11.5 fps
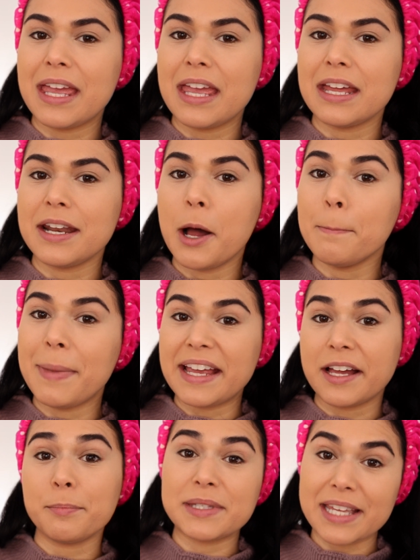in a
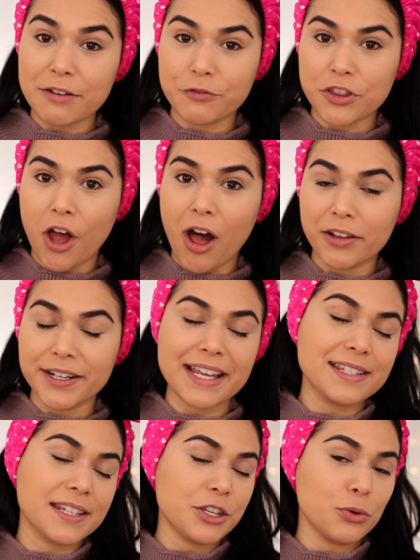makeup set for the
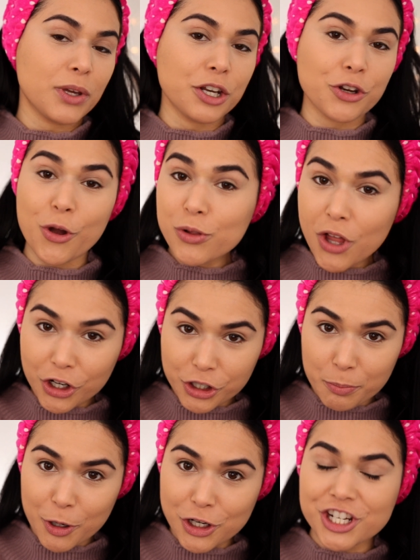holidays that you can no
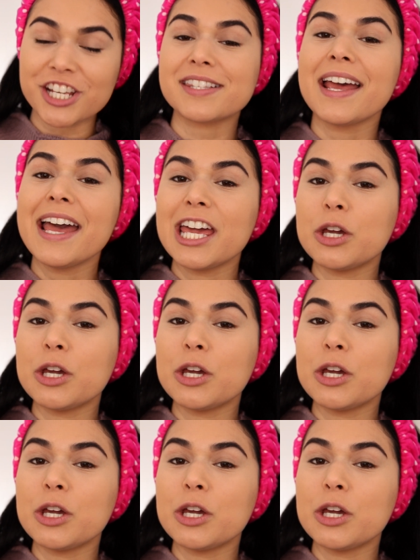longer purchase.